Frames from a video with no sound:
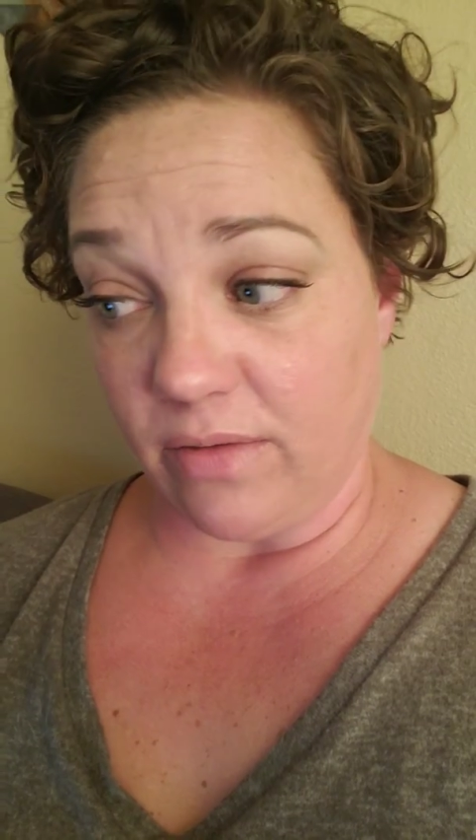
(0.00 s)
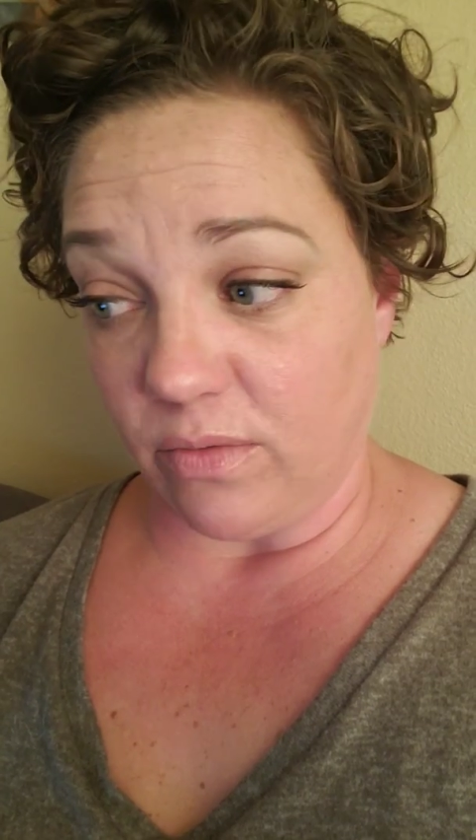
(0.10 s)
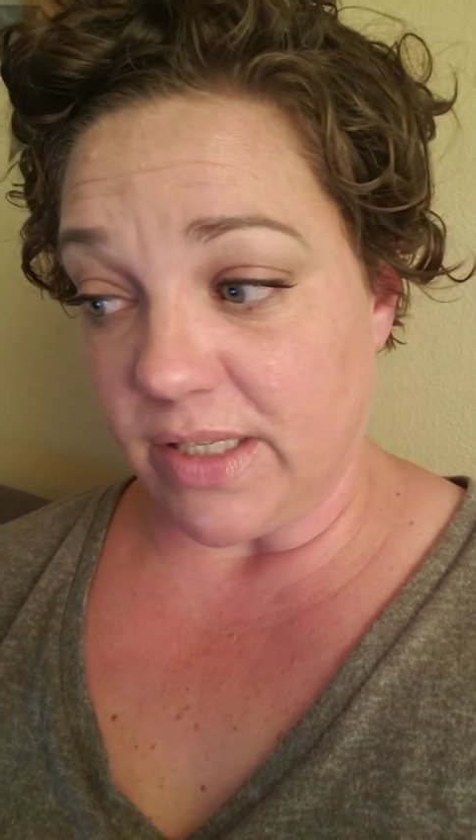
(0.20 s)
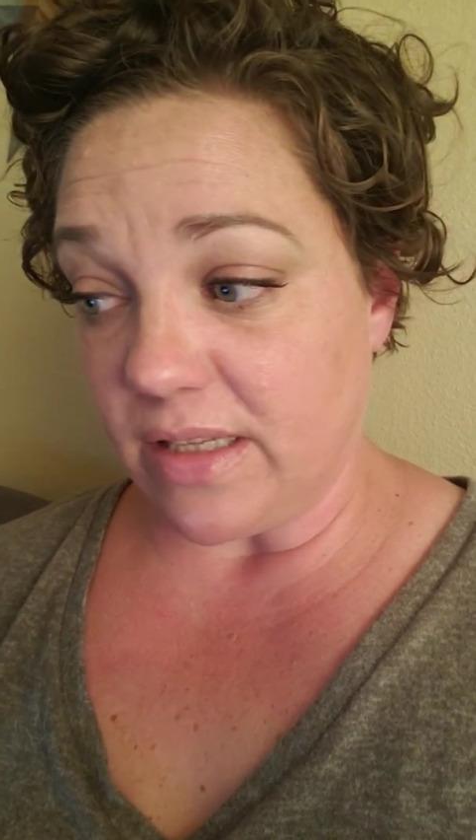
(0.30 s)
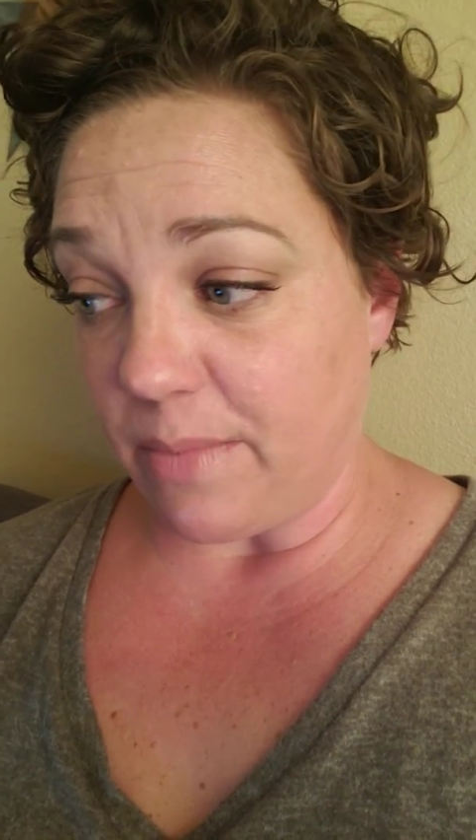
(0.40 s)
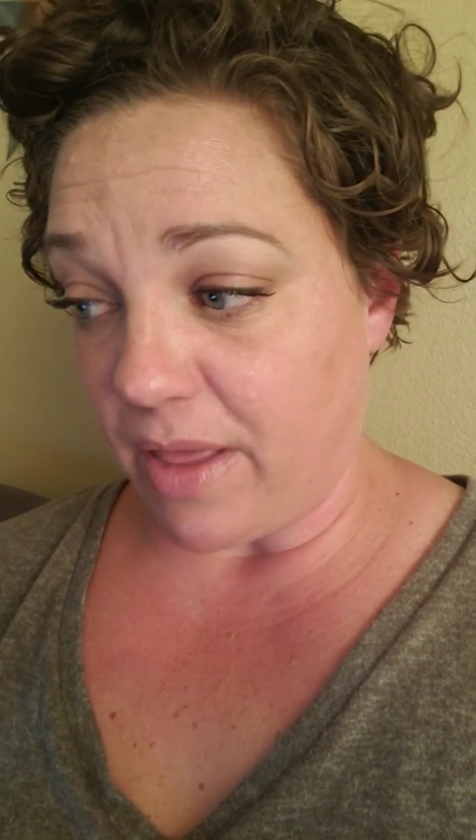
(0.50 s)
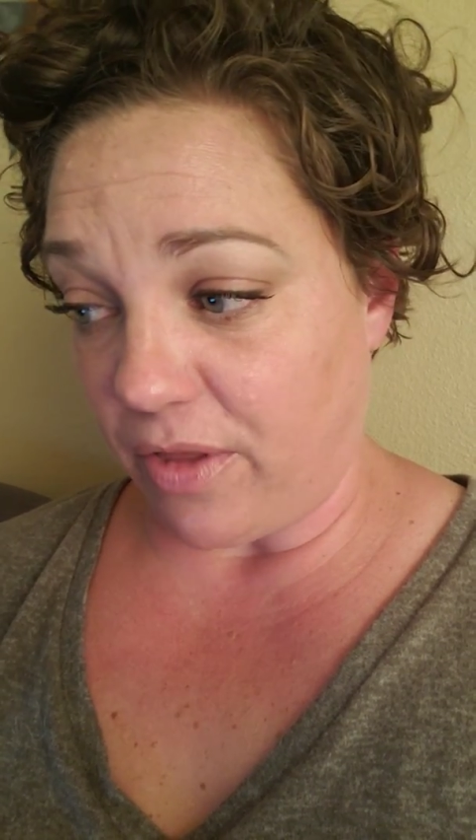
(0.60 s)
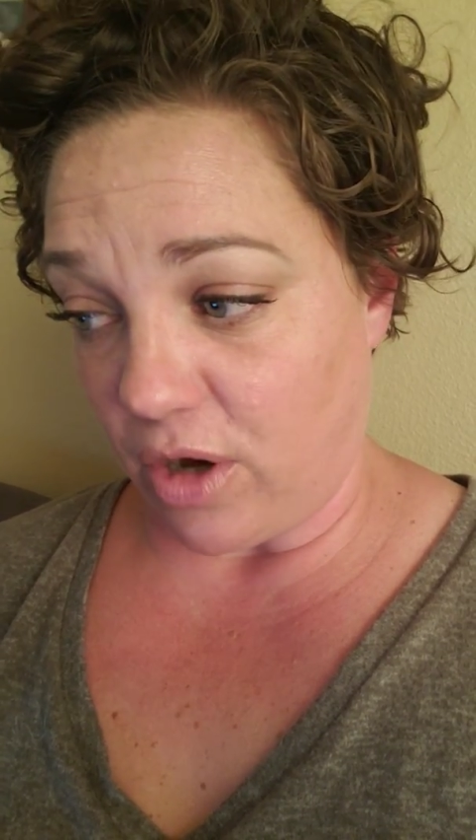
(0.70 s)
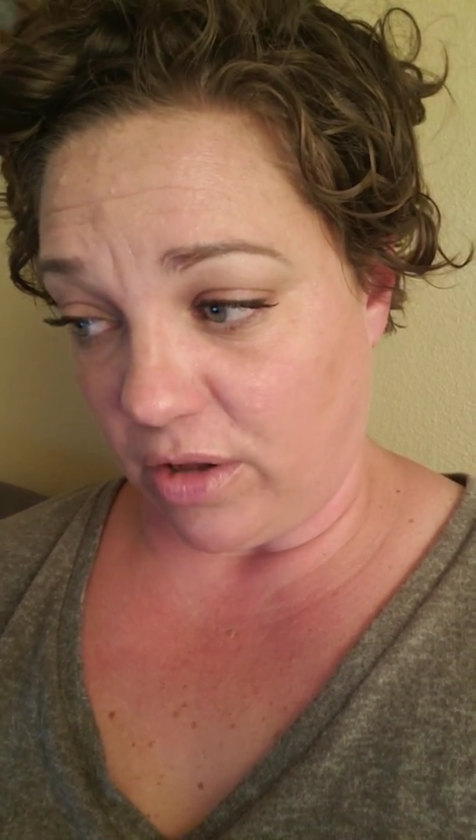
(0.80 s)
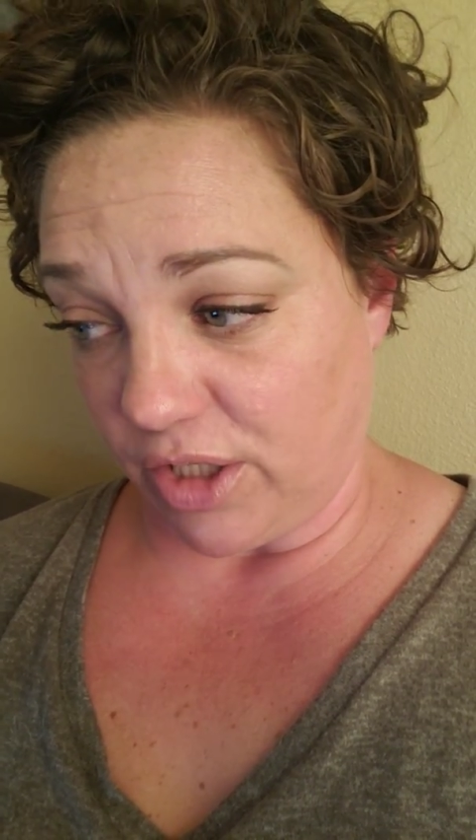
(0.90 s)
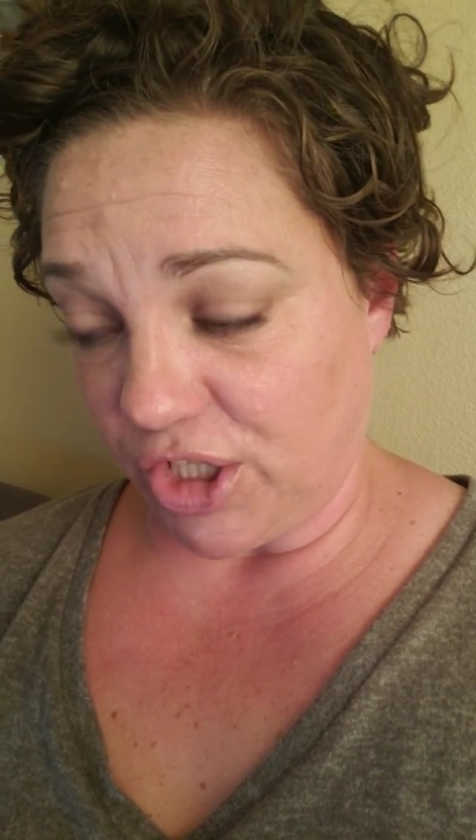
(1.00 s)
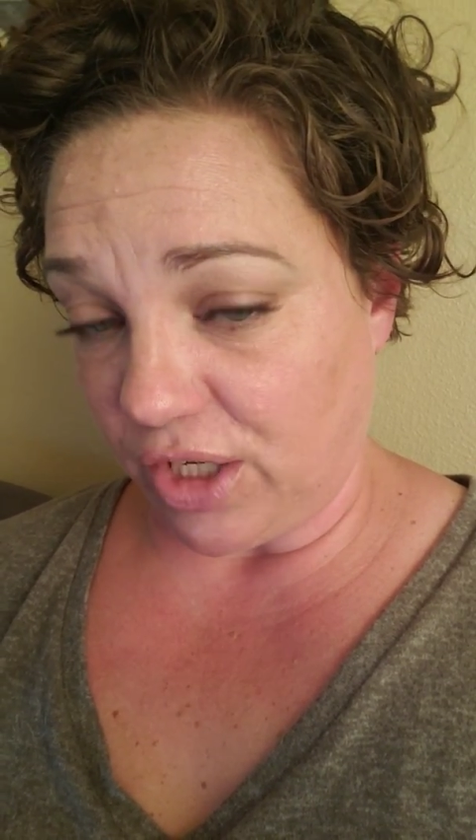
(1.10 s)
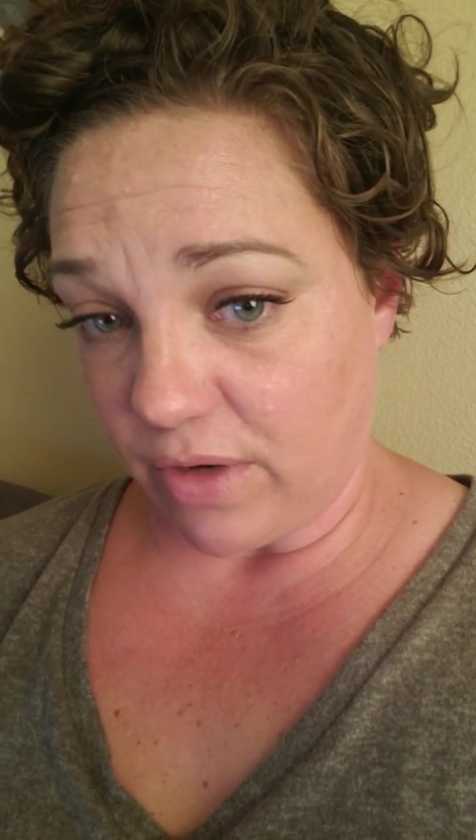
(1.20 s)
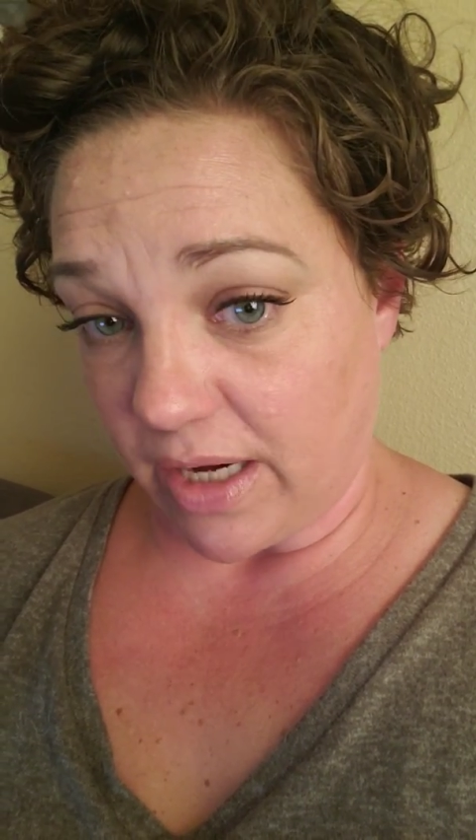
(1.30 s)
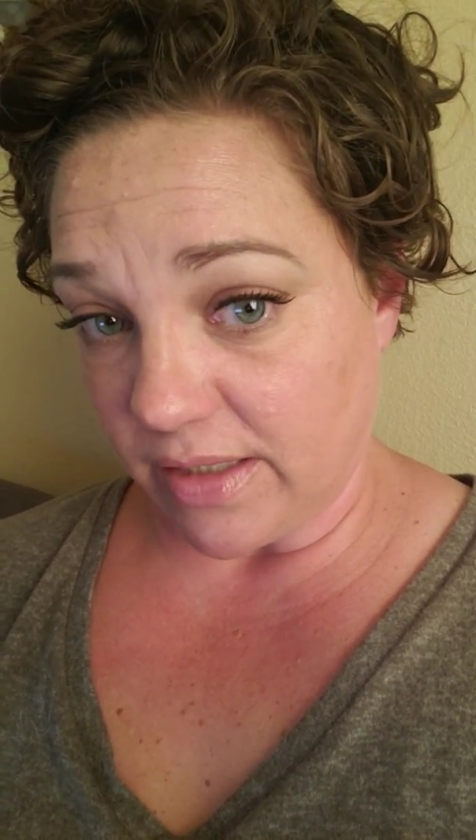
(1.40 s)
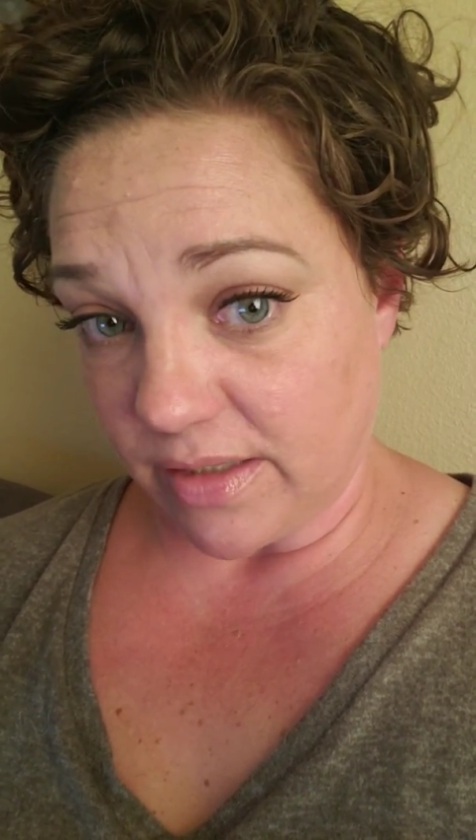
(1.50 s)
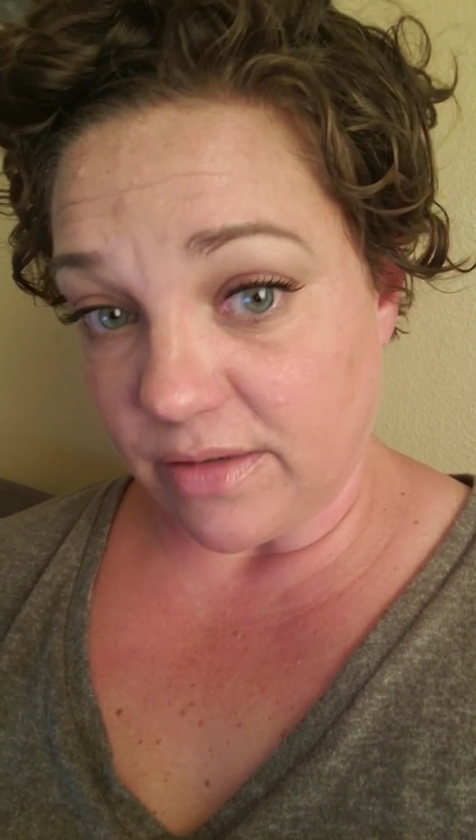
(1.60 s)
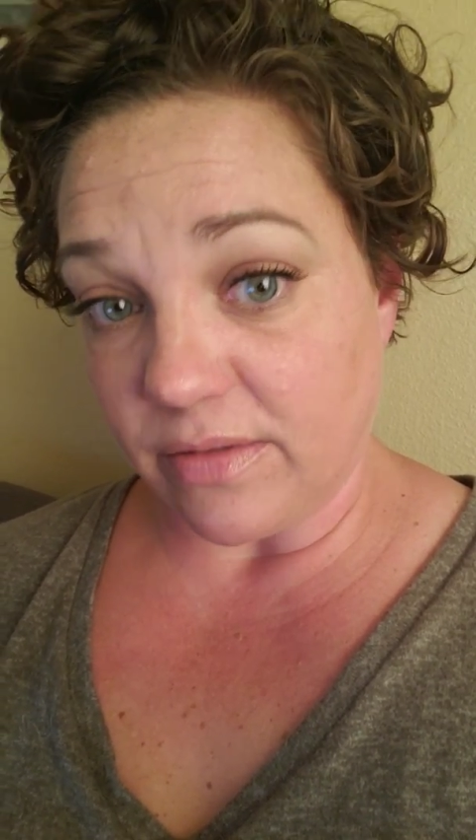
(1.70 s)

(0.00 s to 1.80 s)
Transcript: What's the methodology, you guys?